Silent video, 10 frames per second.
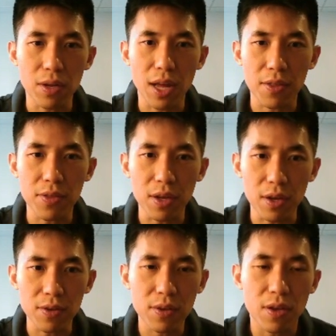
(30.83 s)
like
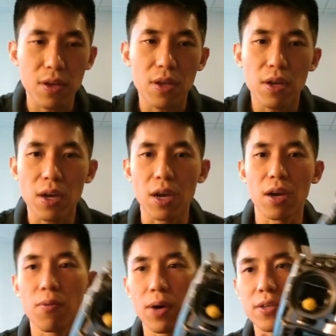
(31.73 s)
this
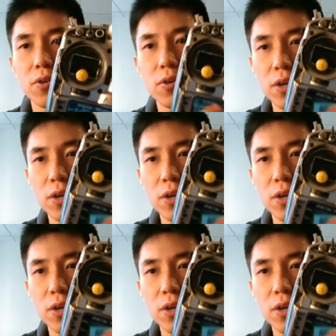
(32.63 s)
once you